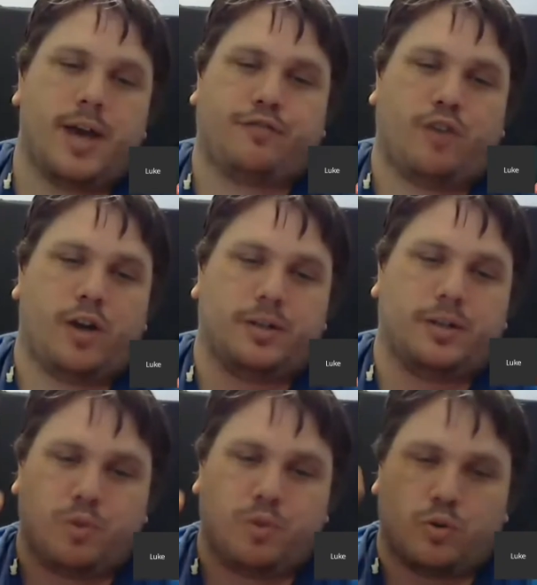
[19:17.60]
I just find
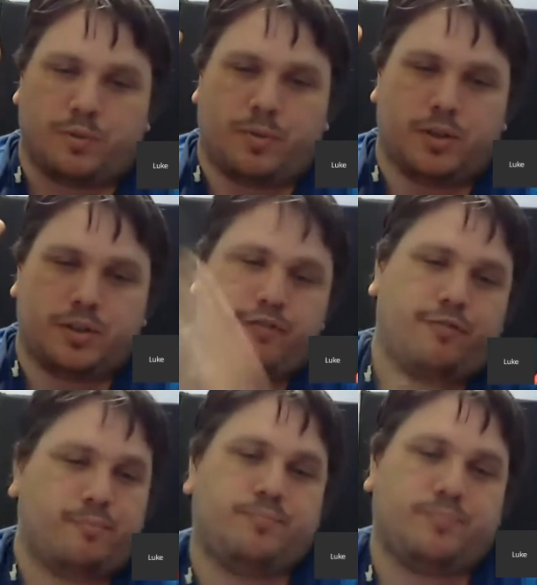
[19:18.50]
it's more responsive.